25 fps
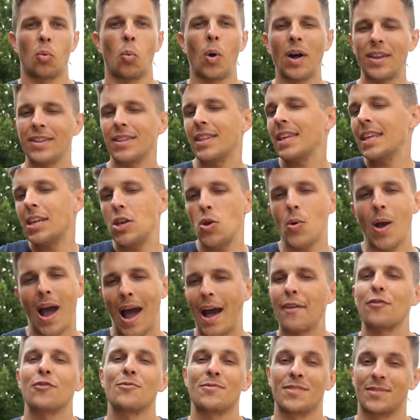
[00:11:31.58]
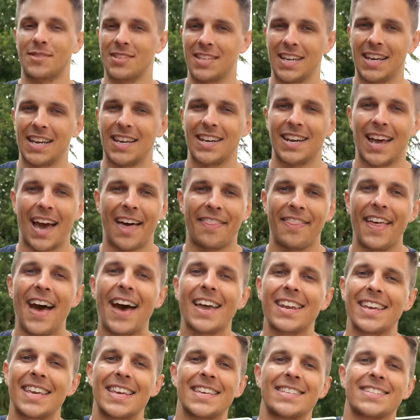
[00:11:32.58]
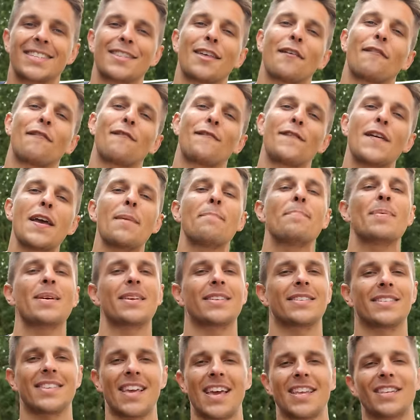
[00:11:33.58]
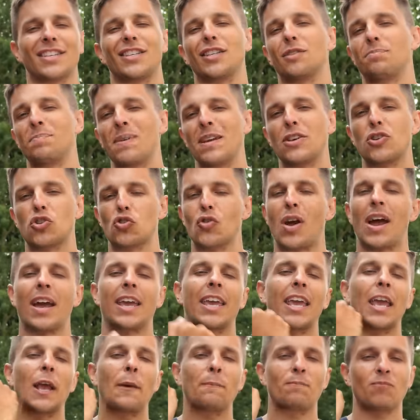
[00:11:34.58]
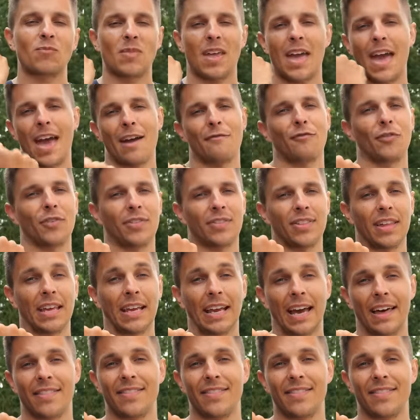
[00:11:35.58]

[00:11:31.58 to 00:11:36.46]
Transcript: One thing you haven't seen, and that is the Fitbit Sense has been tracking everything,